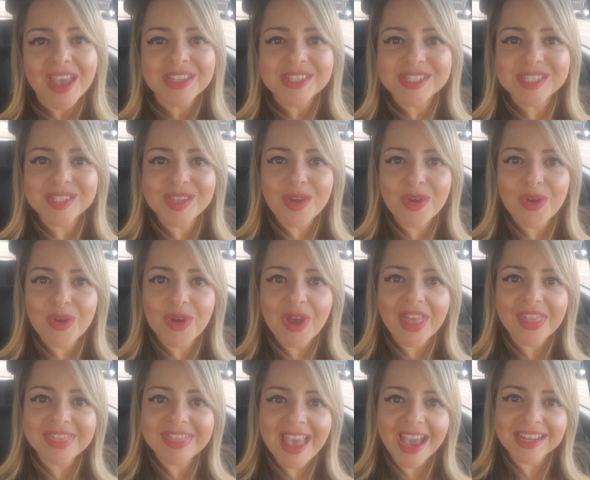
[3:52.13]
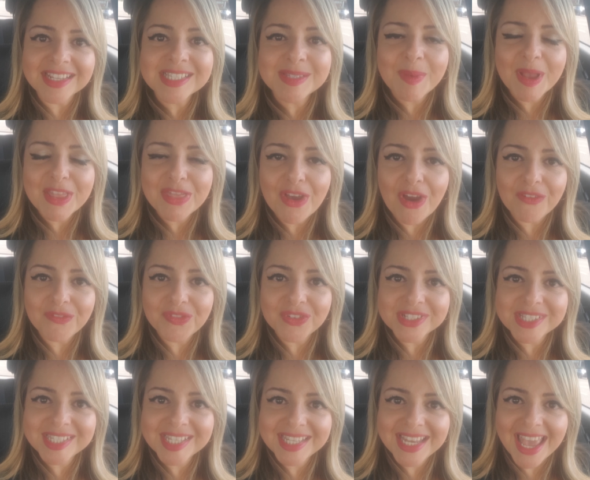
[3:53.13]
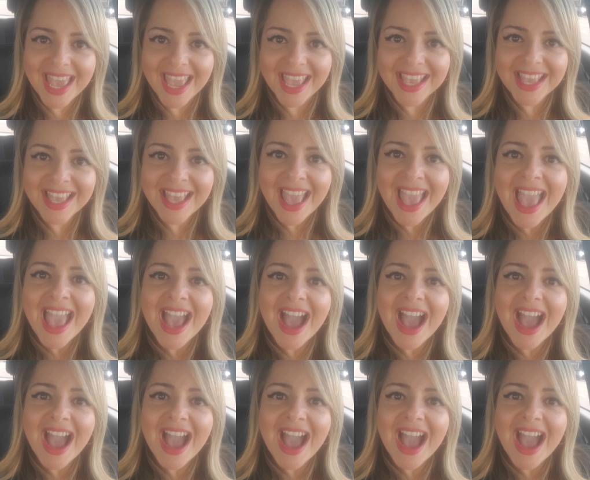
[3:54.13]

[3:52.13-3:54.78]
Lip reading: So that is my thought for today.